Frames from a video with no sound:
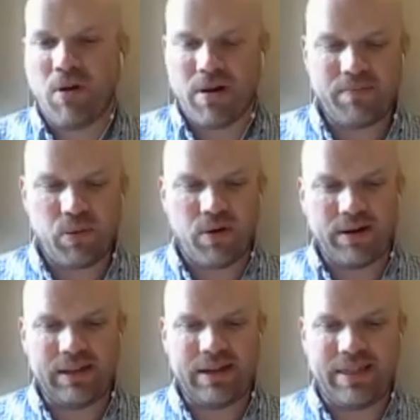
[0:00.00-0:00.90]
more
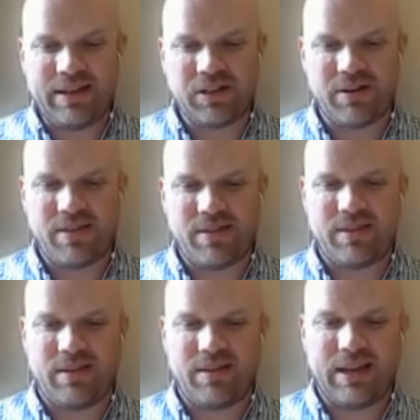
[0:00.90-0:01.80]
importantly, these are,
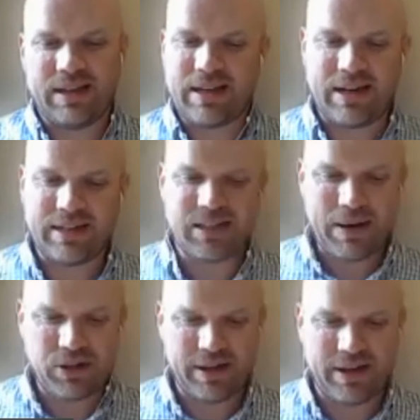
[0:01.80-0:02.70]
and
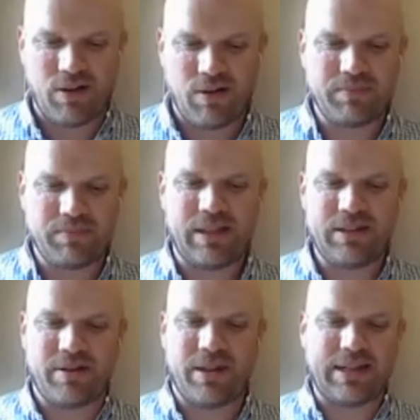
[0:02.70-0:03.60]
especially in homes,
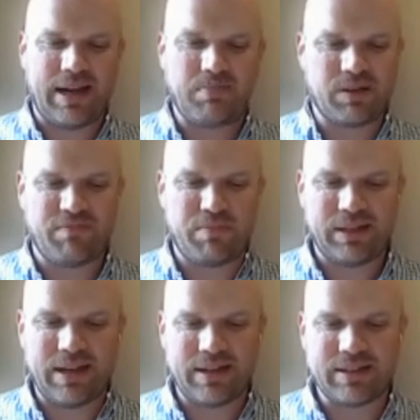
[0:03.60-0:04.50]
these are the types of
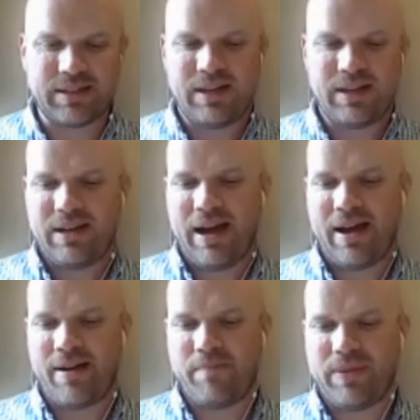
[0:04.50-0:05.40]
buildings
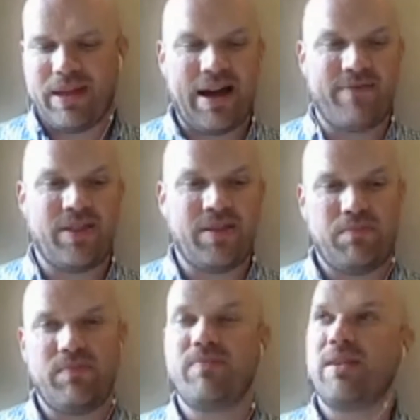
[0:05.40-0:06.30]
that have
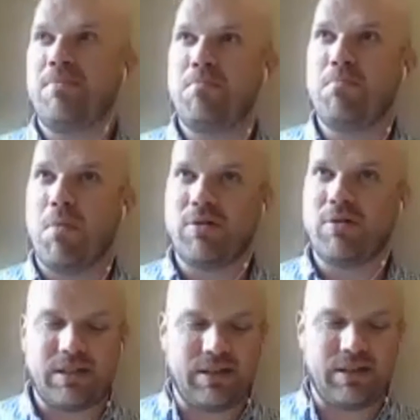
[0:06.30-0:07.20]
the
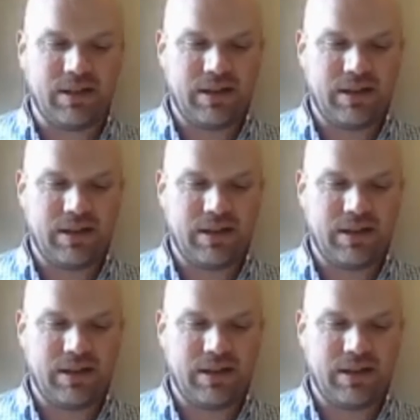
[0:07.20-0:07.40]
most